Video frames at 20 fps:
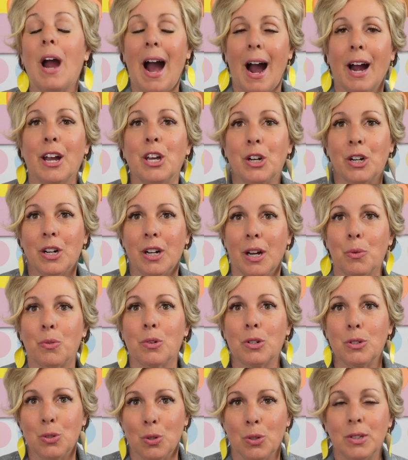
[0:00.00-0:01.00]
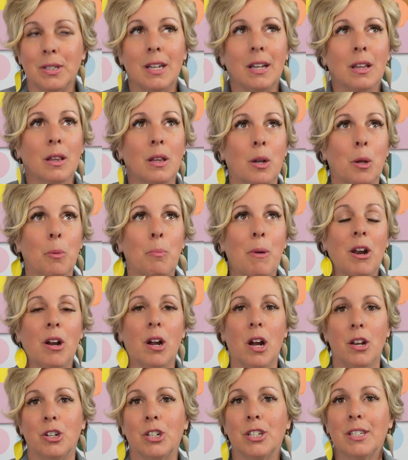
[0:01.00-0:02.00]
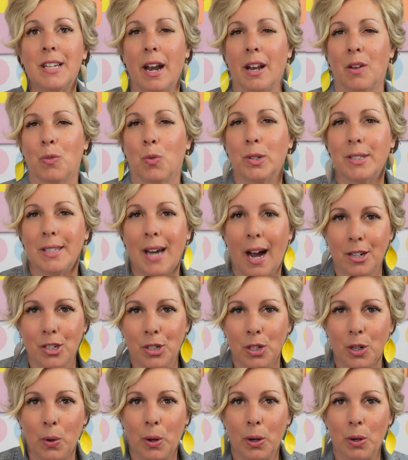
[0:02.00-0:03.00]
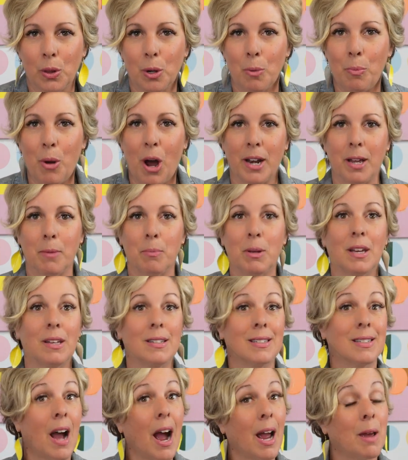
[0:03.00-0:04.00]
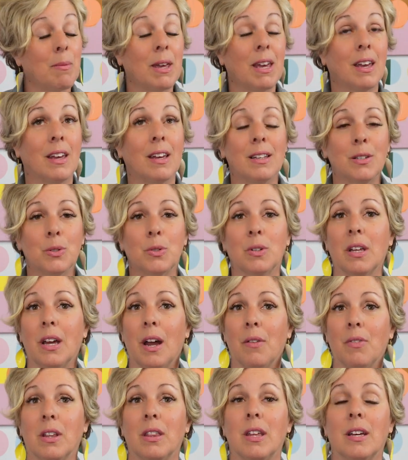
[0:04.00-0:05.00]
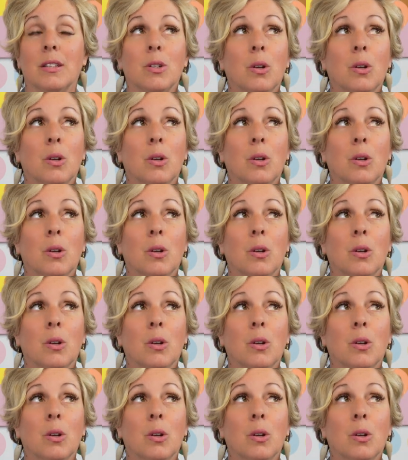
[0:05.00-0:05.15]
accurate results and a little better understanding of what's actually going with your body because timing is really everything.